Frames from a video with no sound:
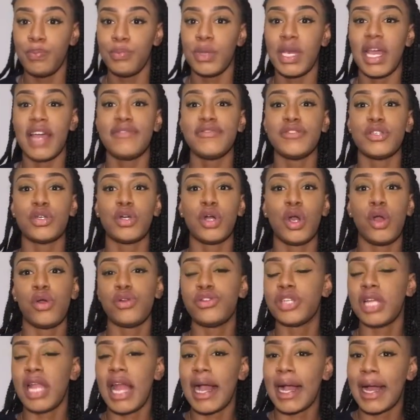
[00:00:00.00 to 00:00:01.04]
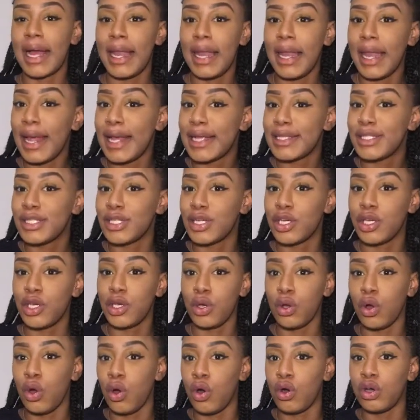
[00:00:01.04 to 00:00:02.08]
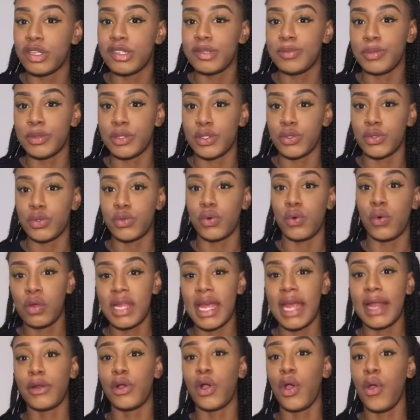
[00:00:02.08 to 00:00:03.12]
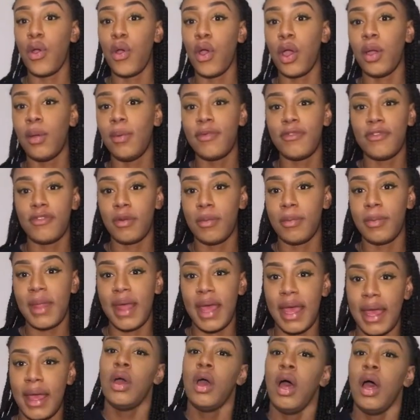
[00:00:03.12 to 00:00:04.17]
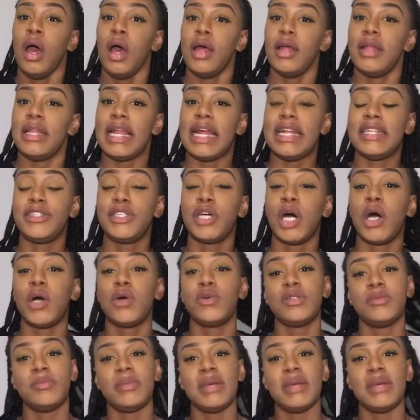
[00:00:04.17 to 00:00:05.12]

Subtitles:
You have to go to like a less secure hospital and go home from there. They told